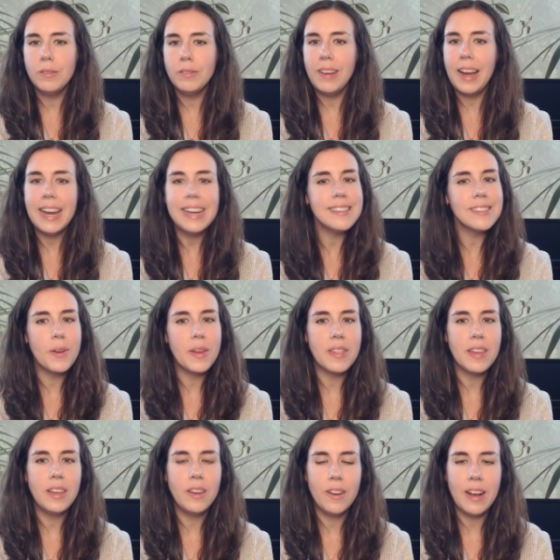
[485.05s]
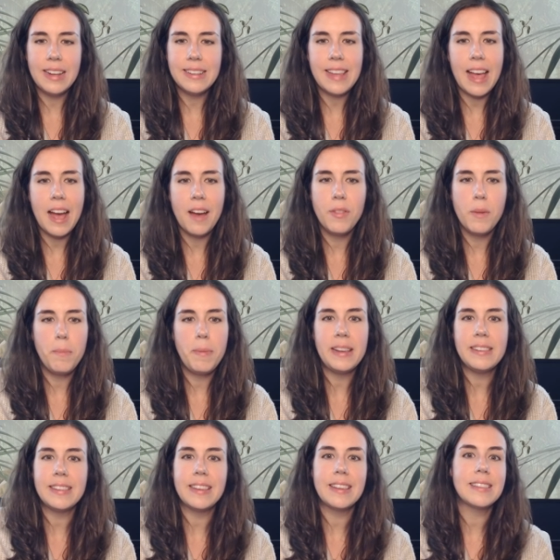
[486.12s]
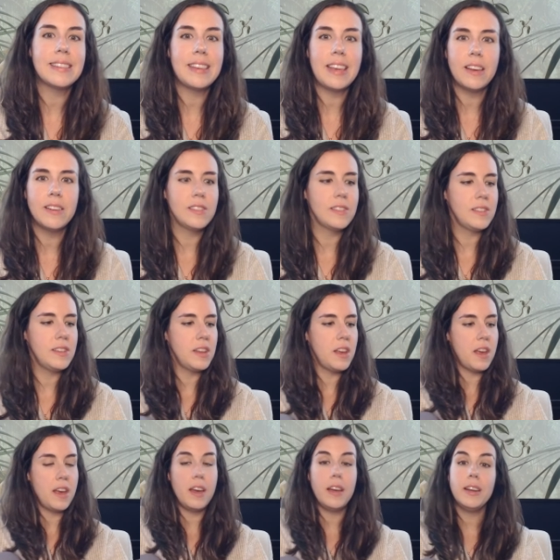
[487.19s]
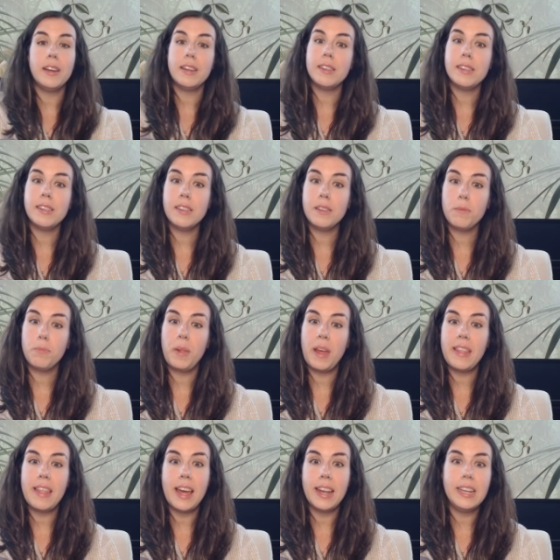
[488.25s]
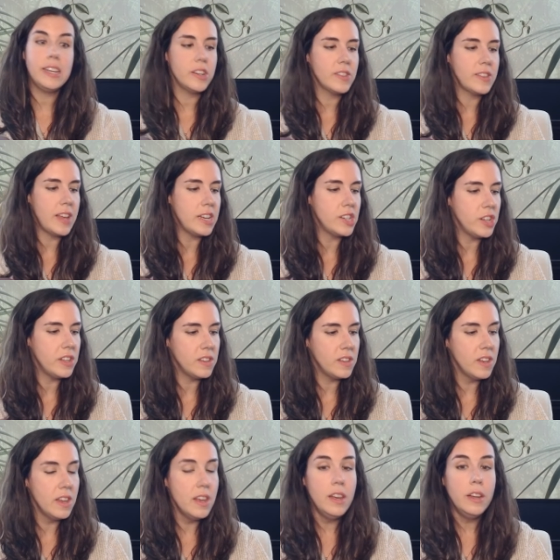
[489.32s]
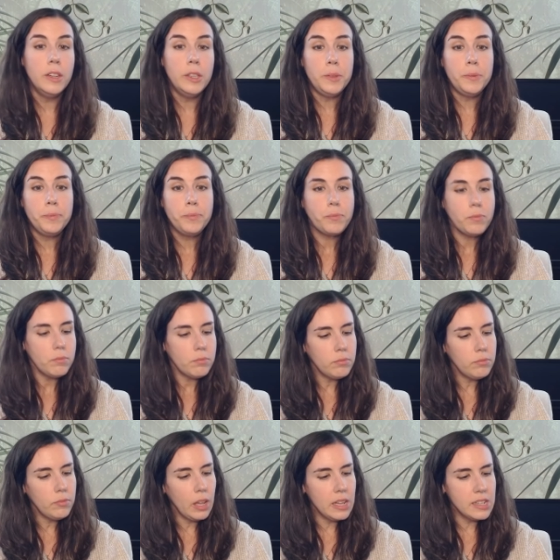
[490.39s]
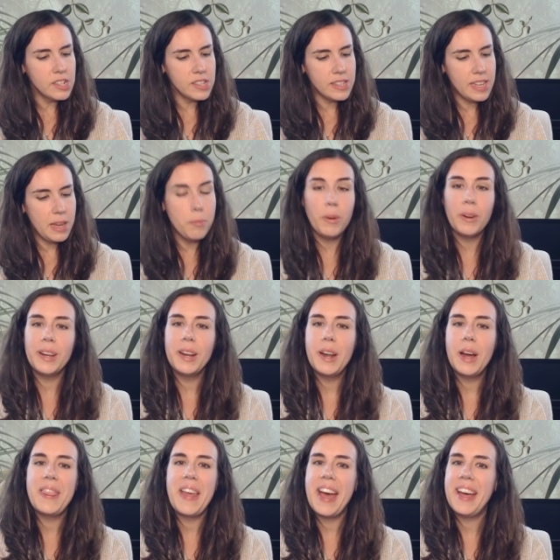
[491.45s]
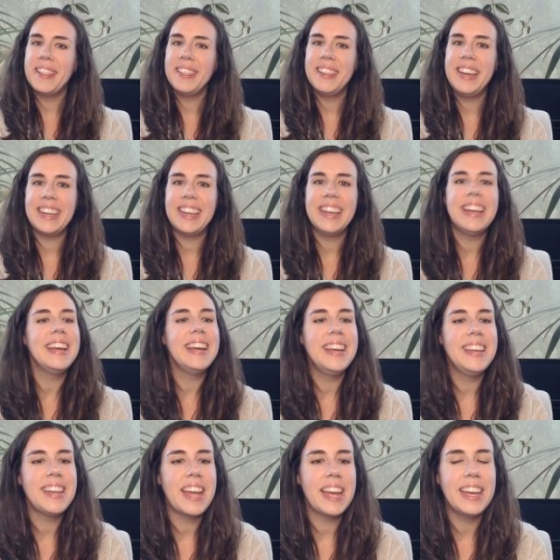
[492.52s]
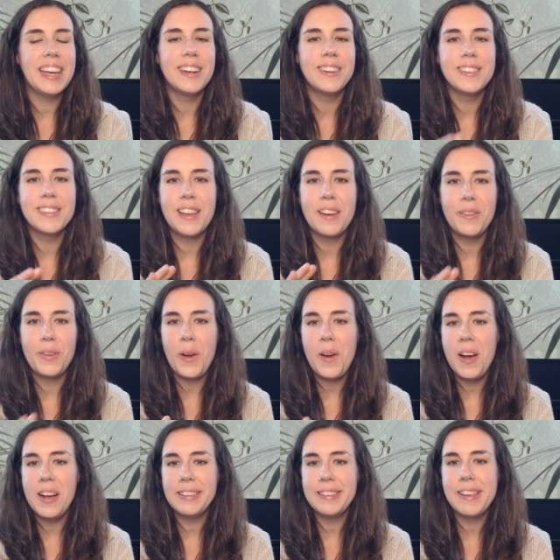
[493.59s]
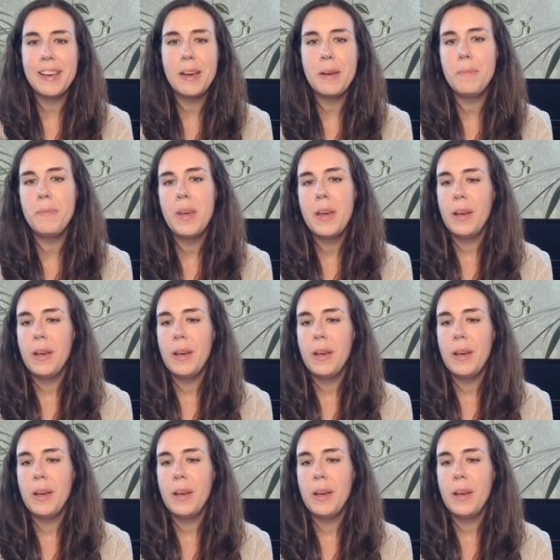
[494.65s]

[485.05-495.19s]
Alright, so I think you guys have the basic skills to play that in your session. Just keep working on that lick and it'll sound awesome.